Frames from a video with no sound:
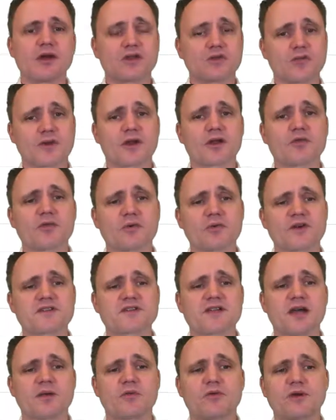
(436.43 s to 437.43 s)
the regular
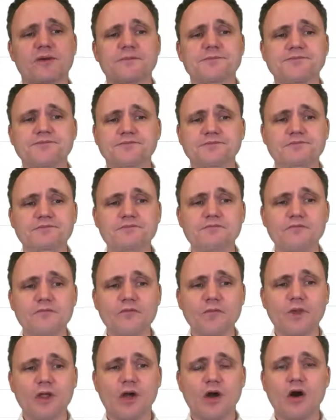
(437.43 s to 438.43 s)
request library
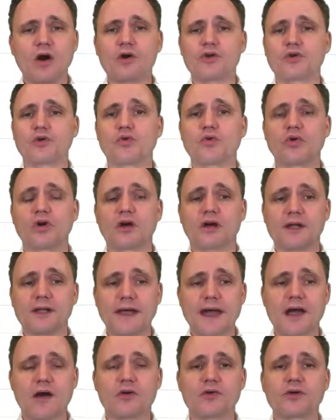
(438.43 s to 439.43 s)
on the Google
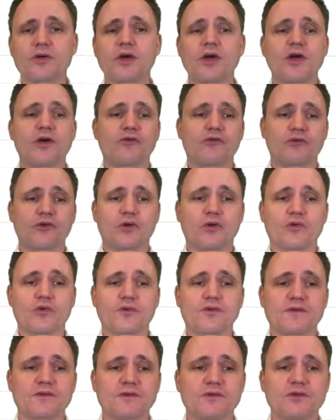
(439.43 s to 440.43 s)
Cloud.
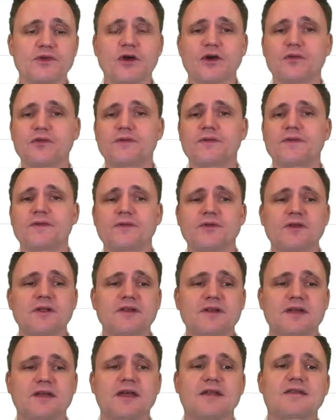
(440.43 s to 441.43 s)
So, you know, you
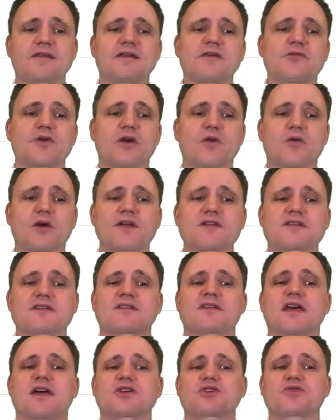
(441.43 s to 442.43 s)
need to get the
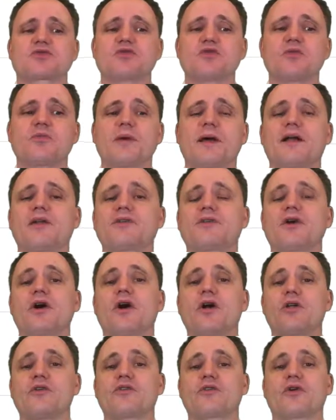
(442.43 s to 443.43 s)
request-tool belt
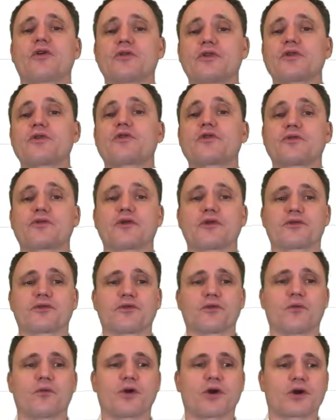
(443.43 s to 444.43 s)
also in order for it
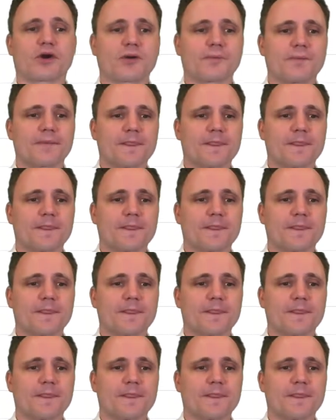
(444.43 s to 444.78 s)
to work.